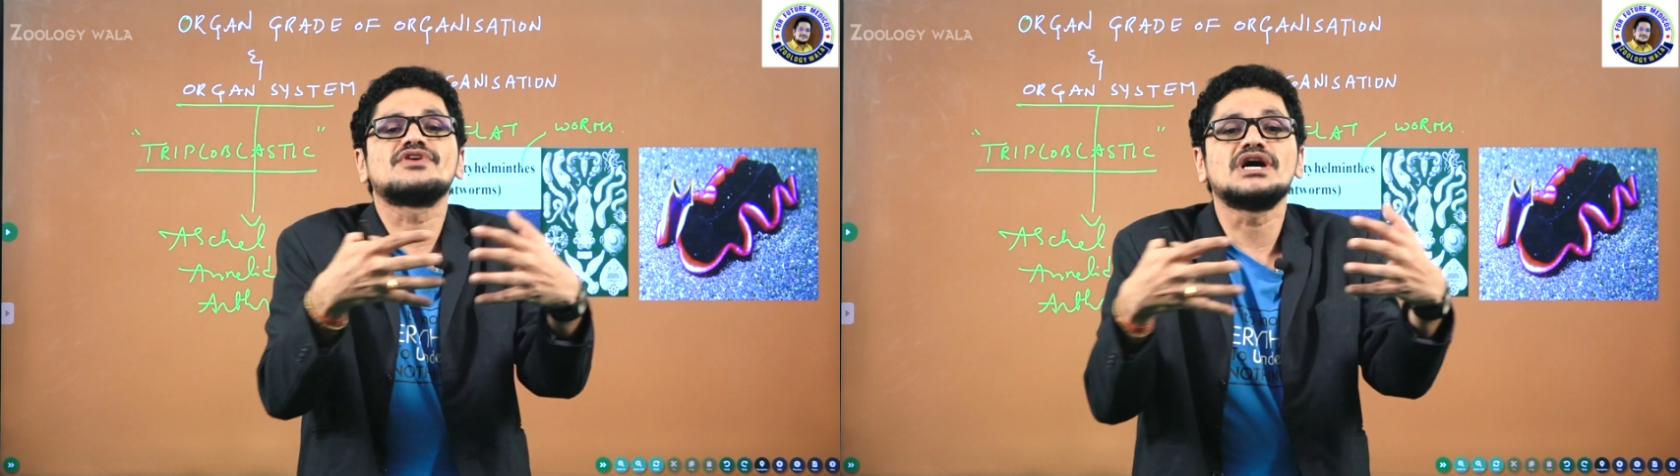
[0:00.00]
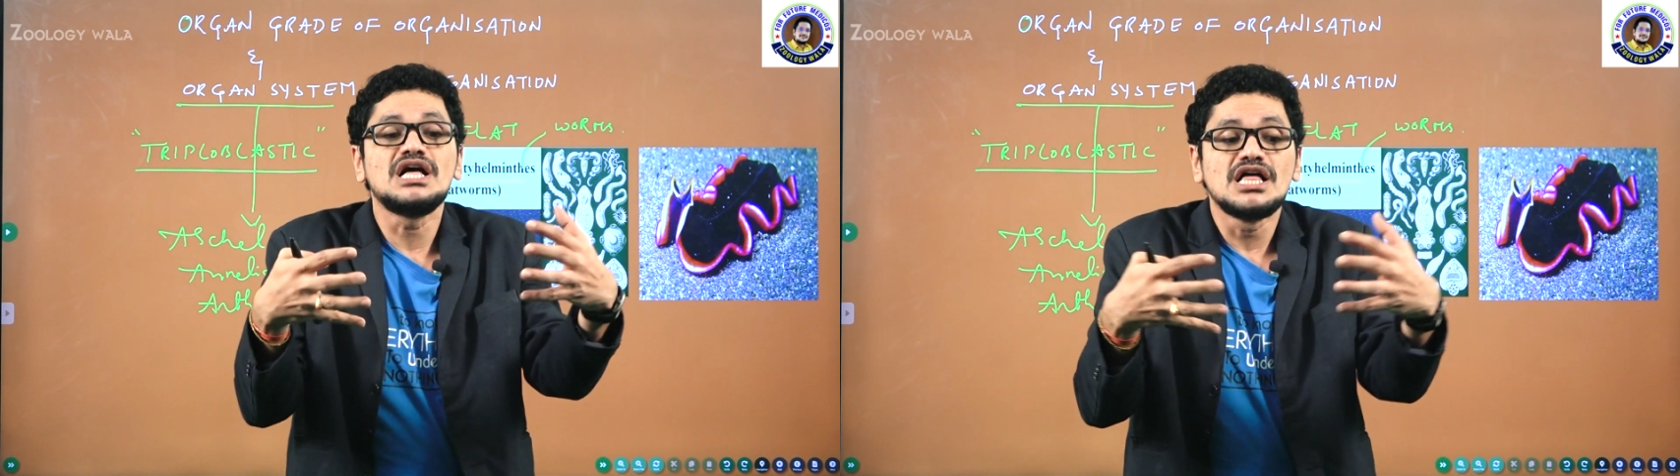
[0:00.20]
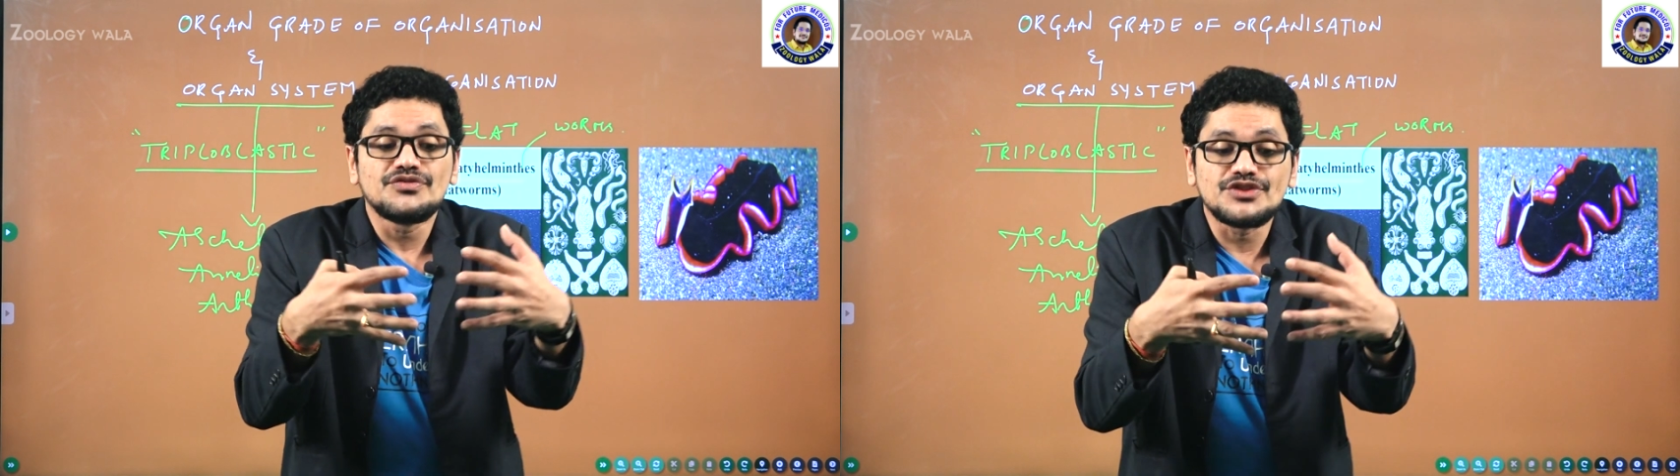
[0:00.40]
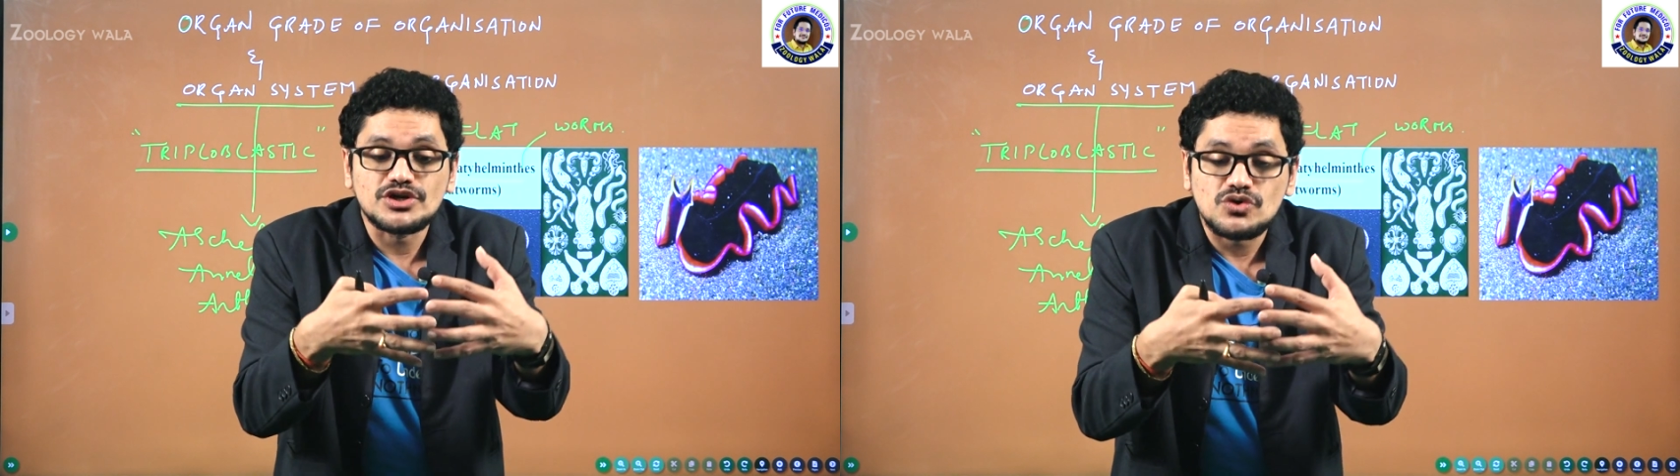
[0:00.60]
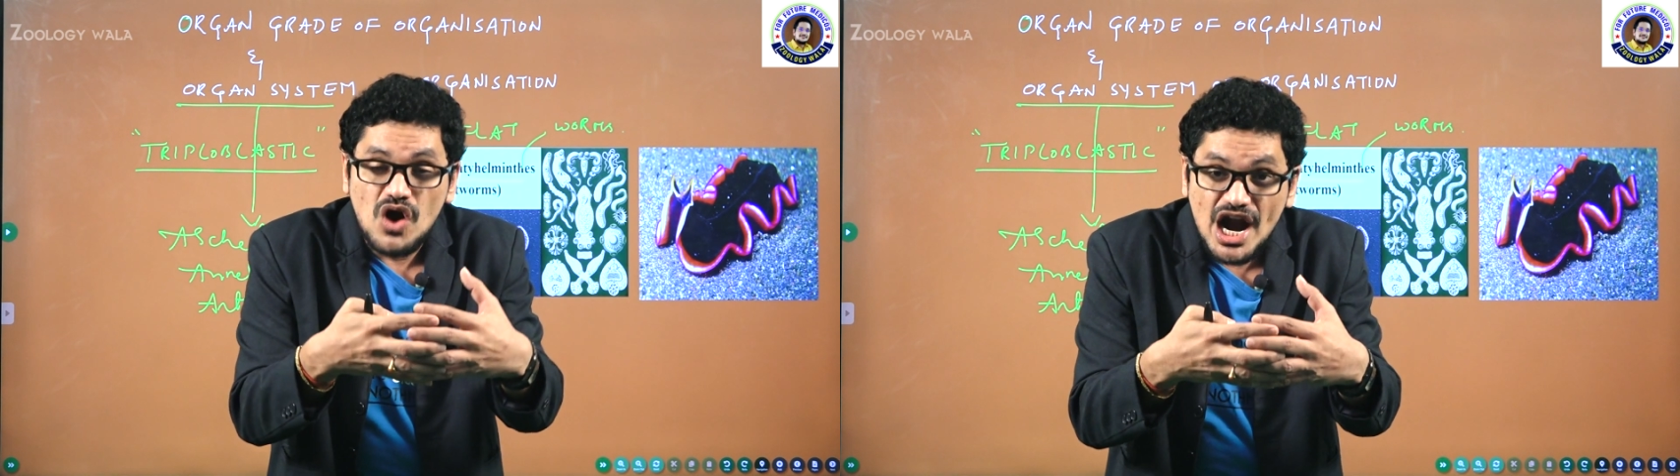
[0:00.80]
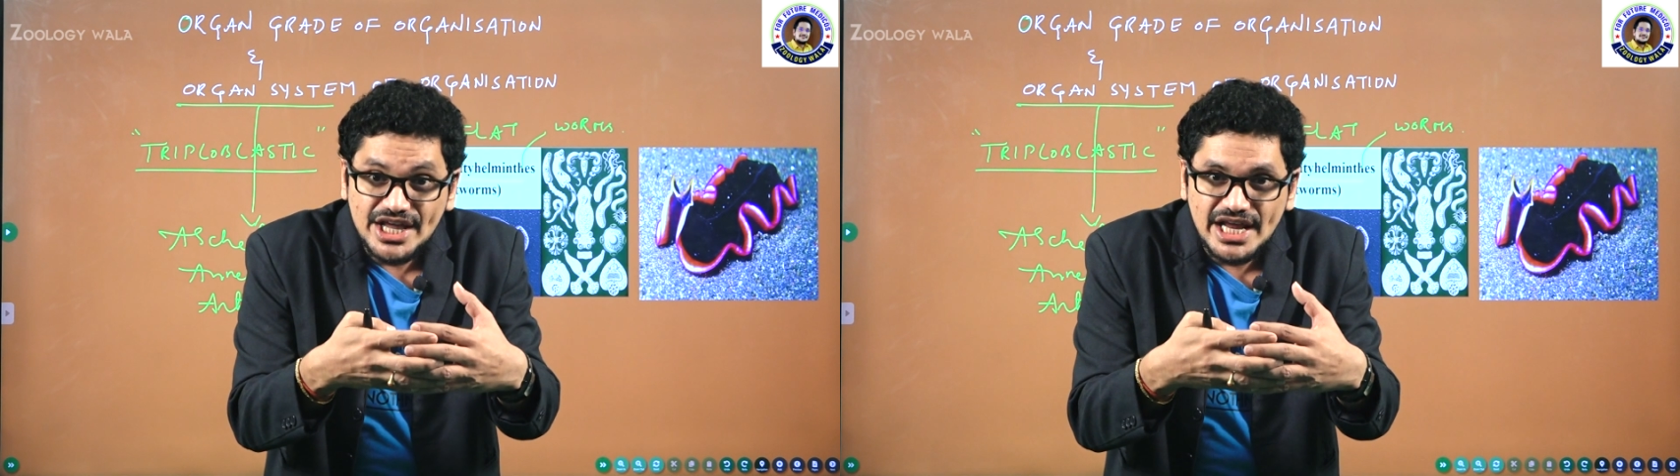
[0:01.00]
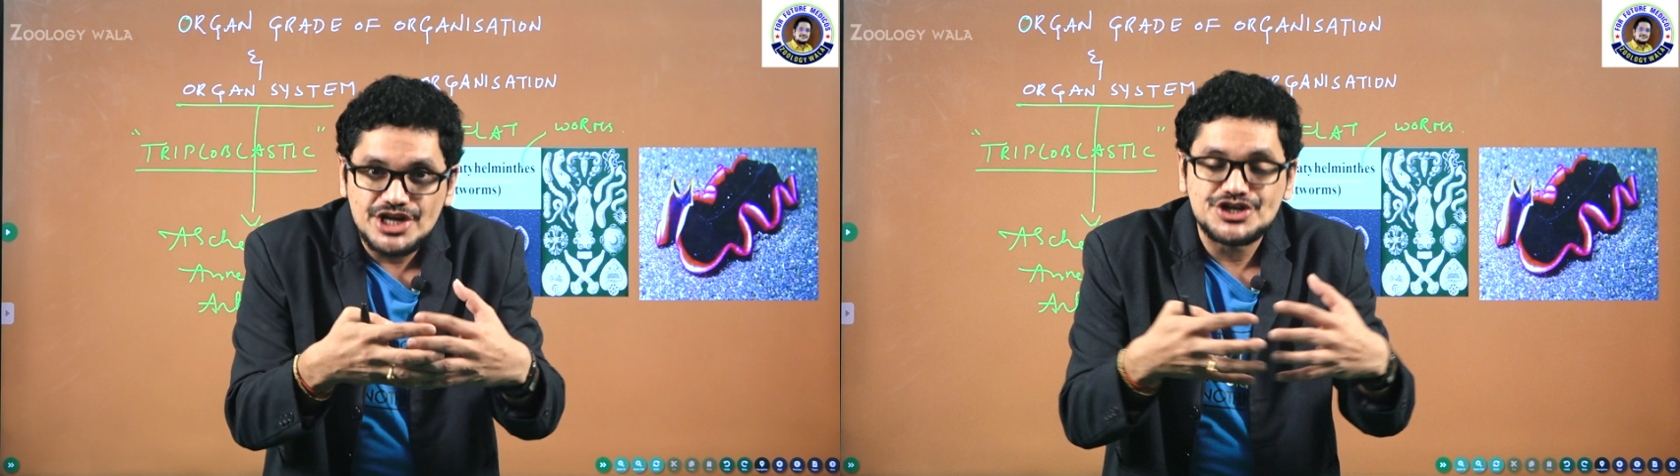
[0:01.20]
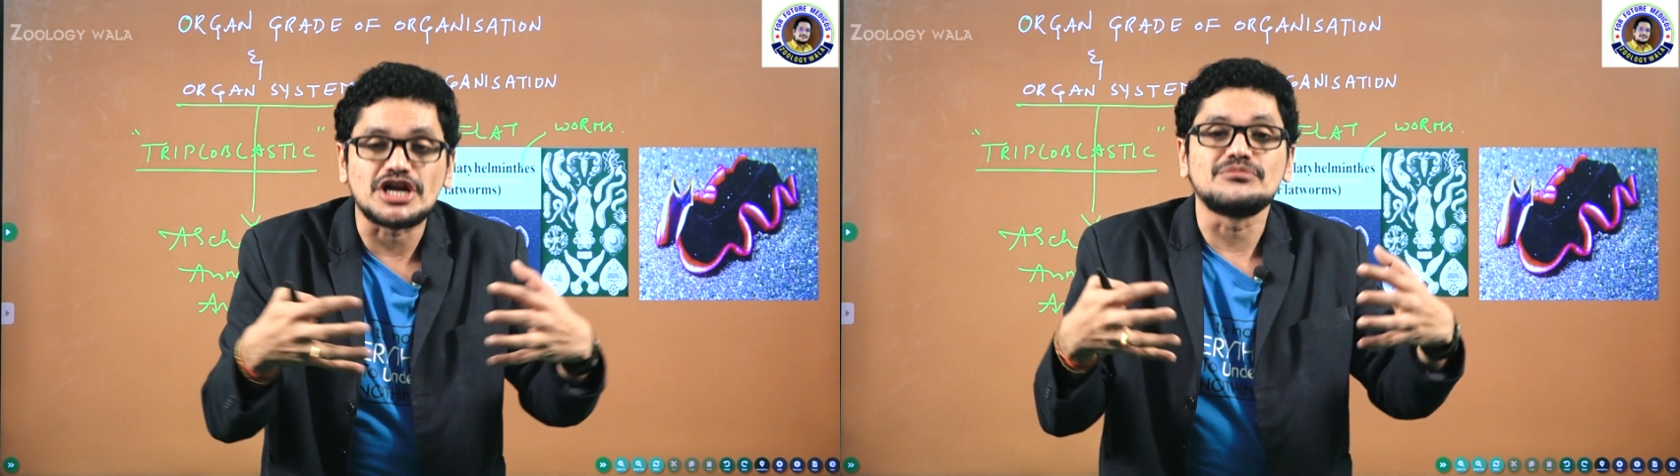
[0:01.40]
the
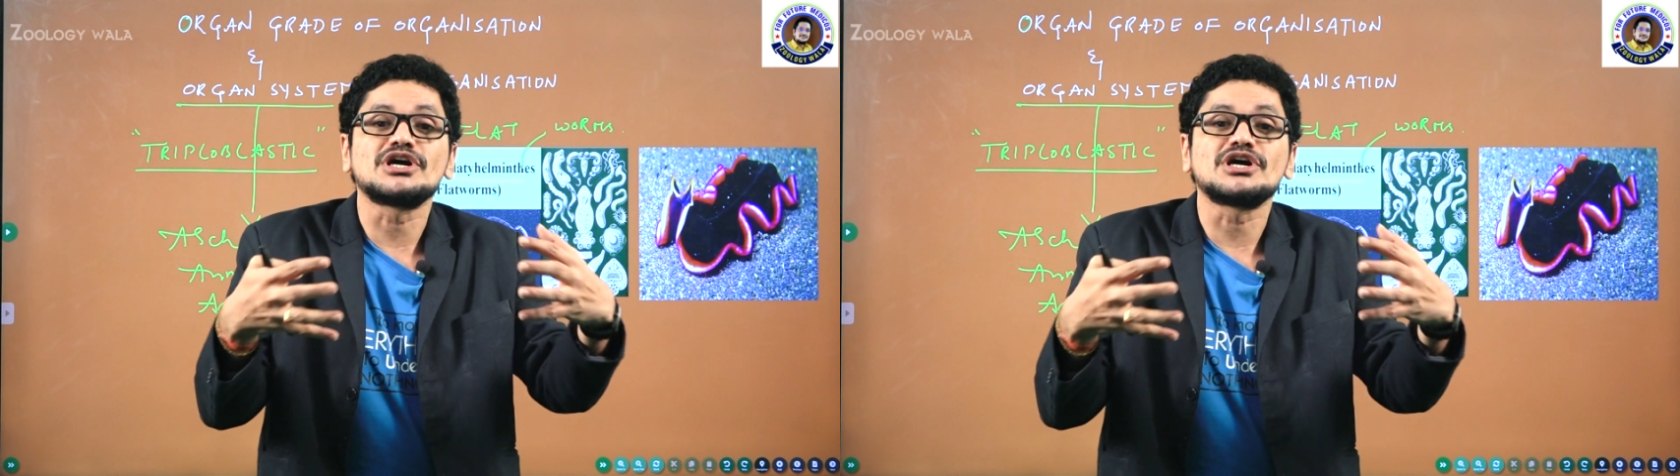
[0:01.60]
coordination,